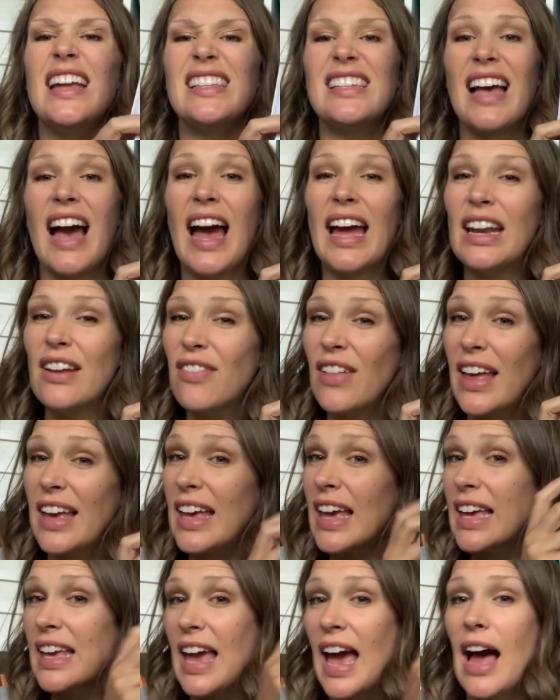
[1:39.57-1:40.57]
It's kind of like
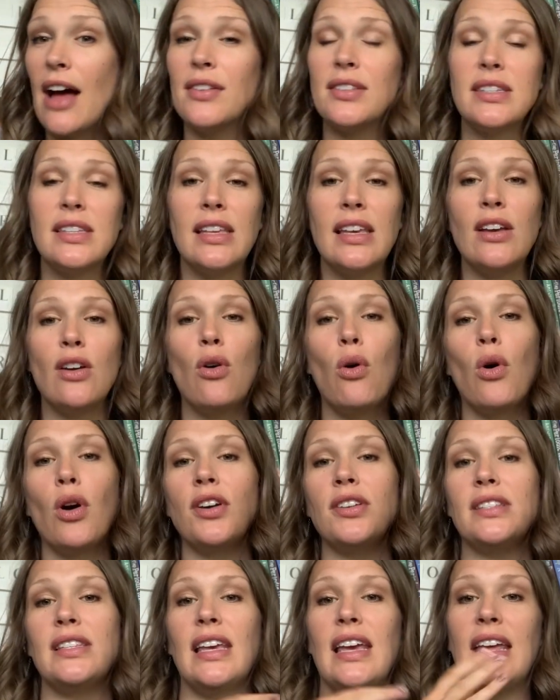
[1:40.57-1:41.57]
a counseling course